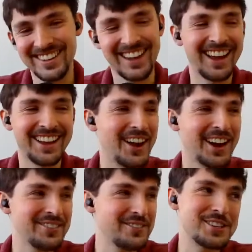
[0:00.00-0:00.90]
Yeah,
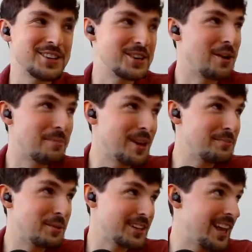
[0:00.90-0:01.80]
not even to jump
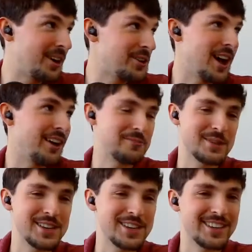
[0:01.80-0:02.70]
in, but now you have
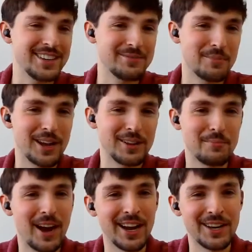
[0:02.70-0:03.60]
my
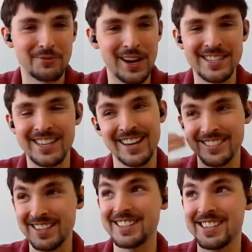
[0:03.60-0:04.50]
mind racing
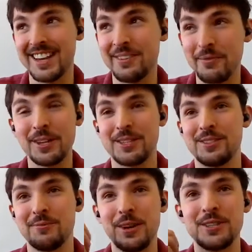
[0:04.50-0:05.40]
because this is like what
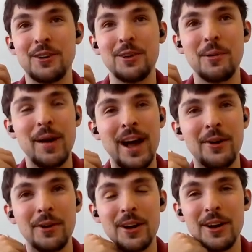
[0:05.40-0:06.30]
it's all
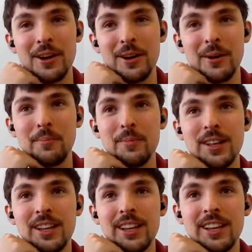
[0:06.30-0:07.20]
about.
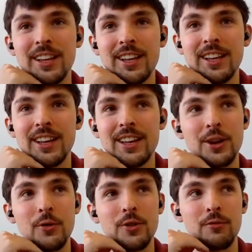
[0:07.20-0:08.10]

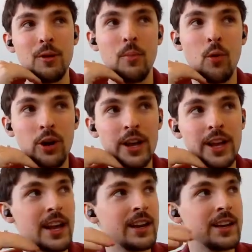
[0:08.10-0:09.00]
The
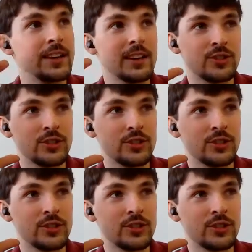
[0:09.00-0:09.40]
reporting, and